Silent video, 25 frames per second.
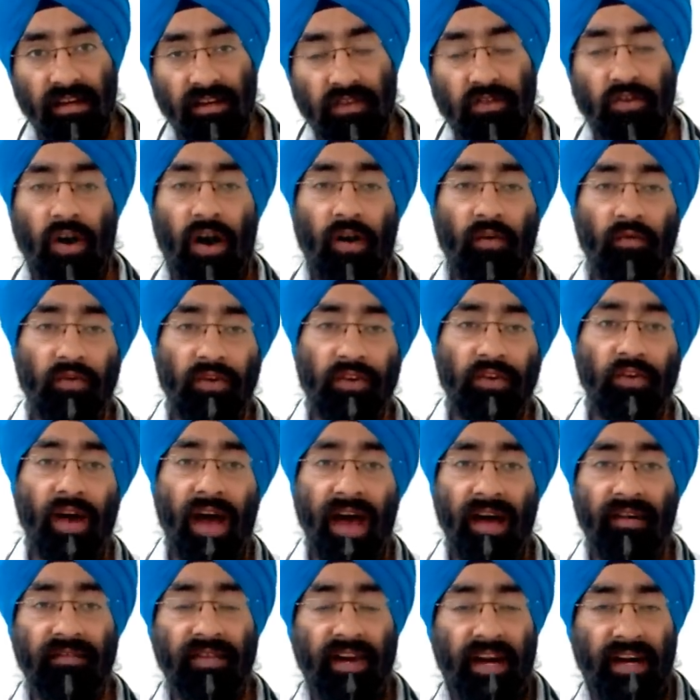So how would you
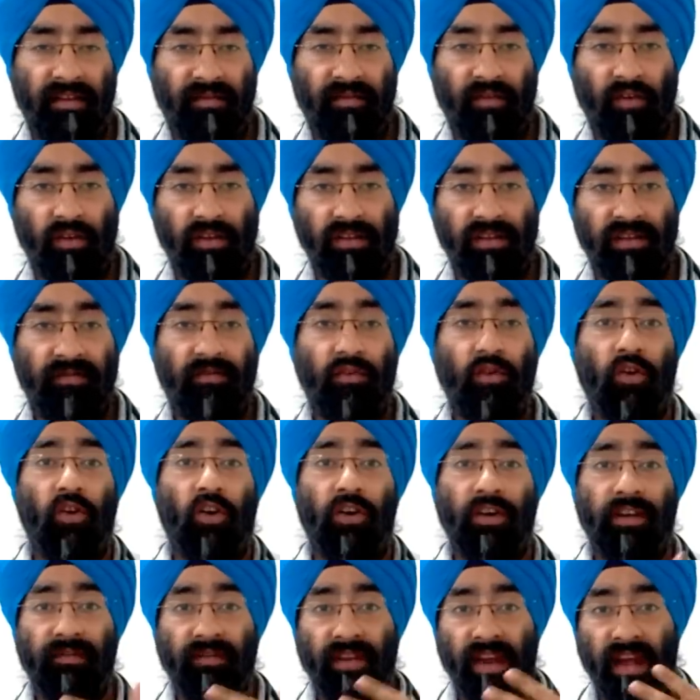have nightfalls if you
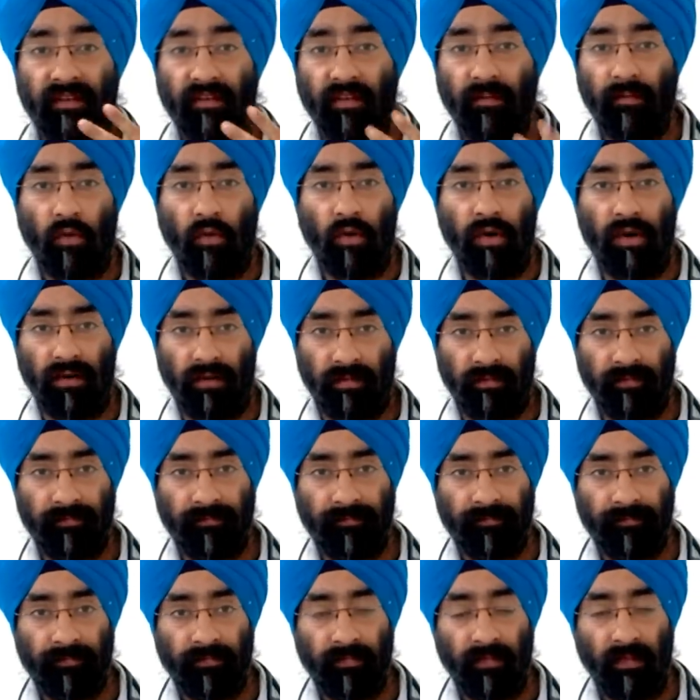not even have a boner?
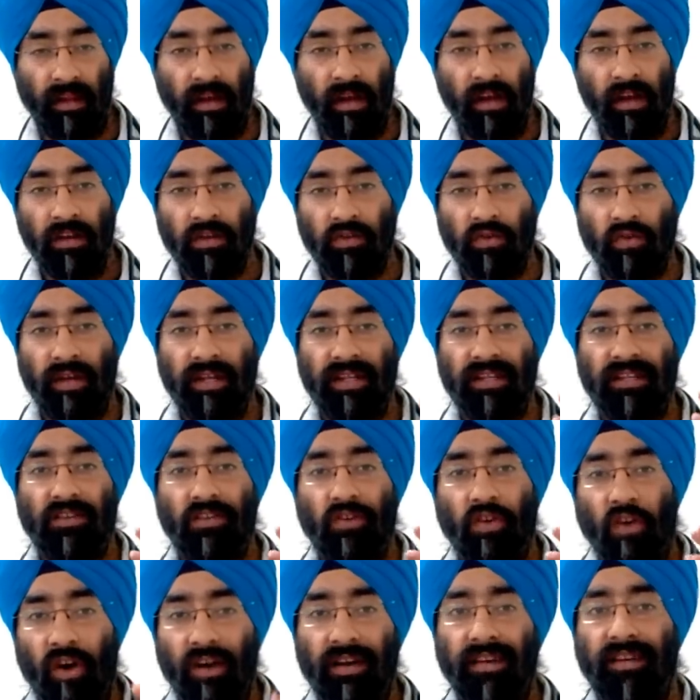So it's
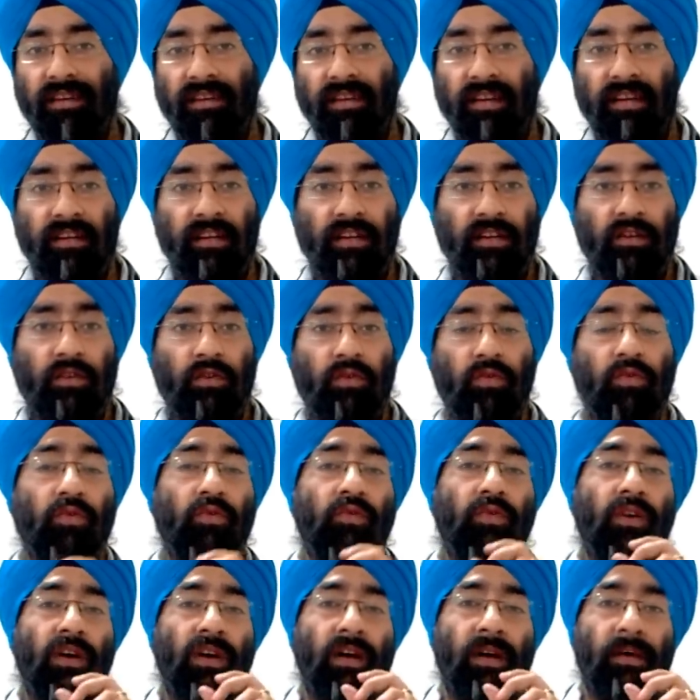not related
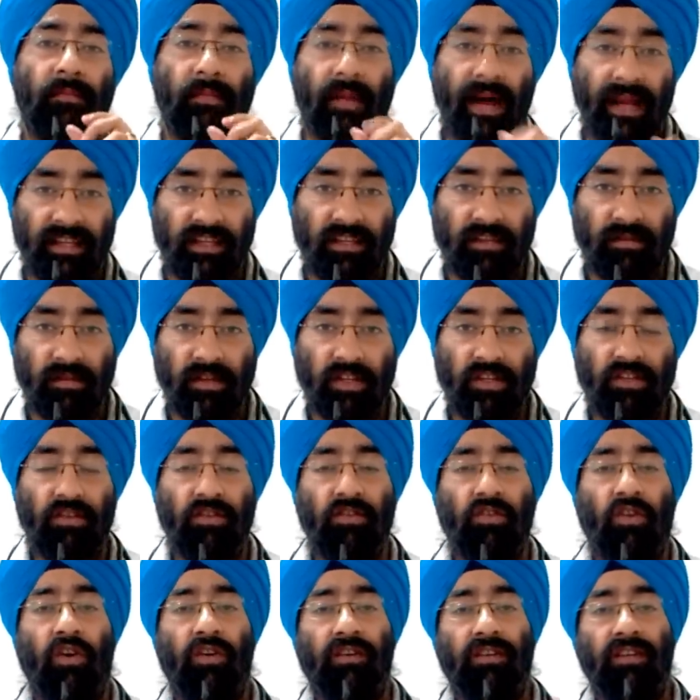to
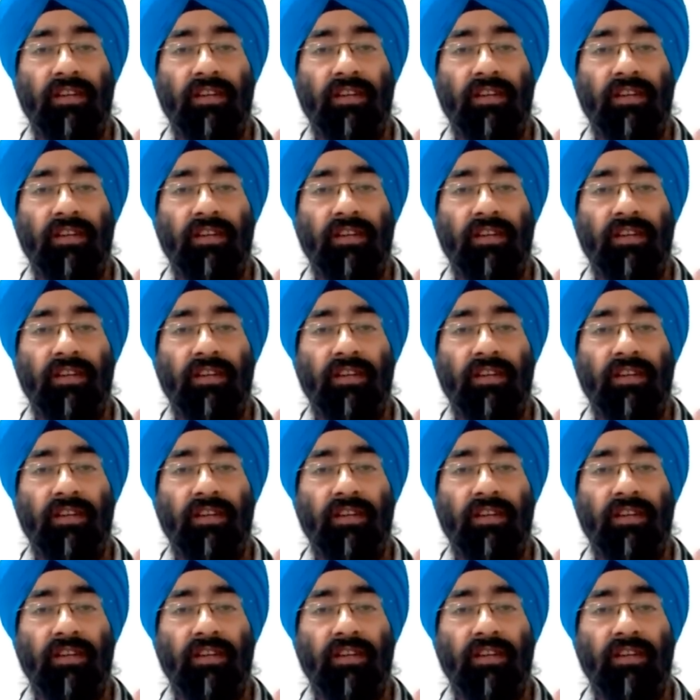masturbation, not